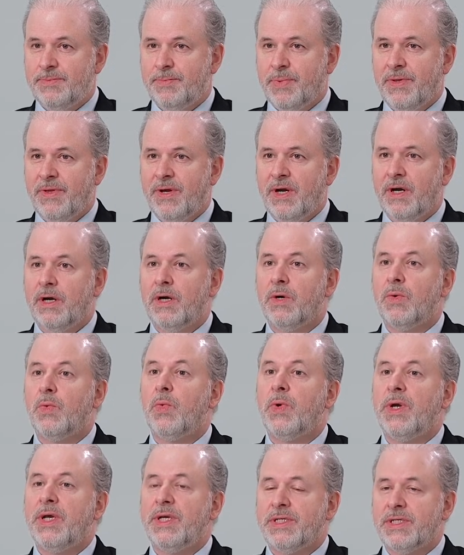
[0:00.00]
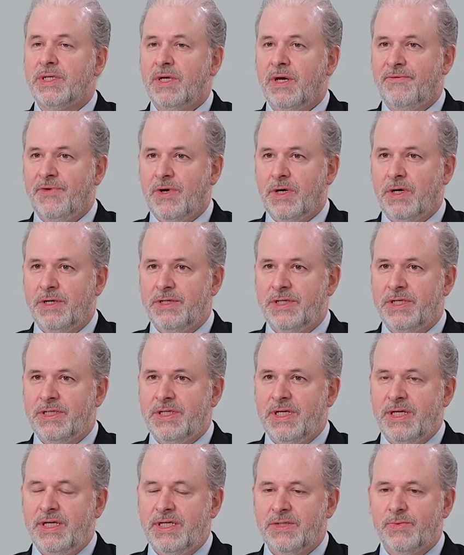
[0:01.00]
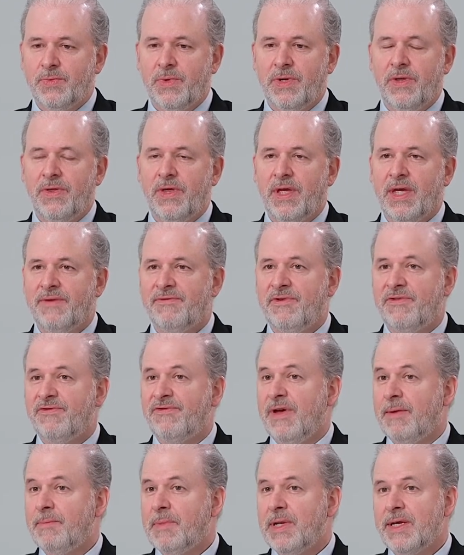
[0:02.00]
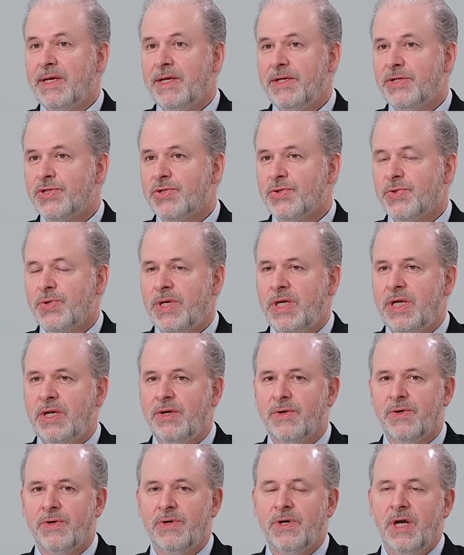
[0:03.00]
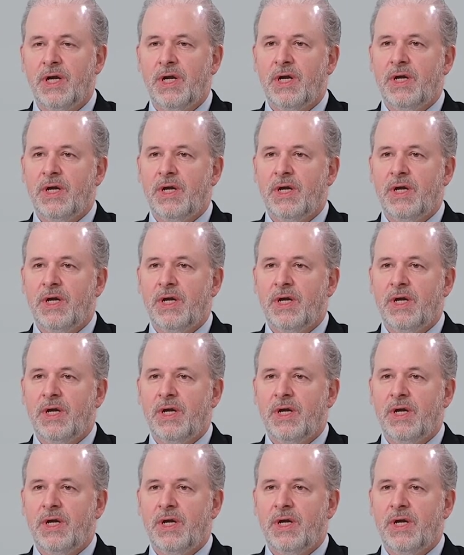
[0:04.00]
but they are at risk of heart disease, whether they have a family history or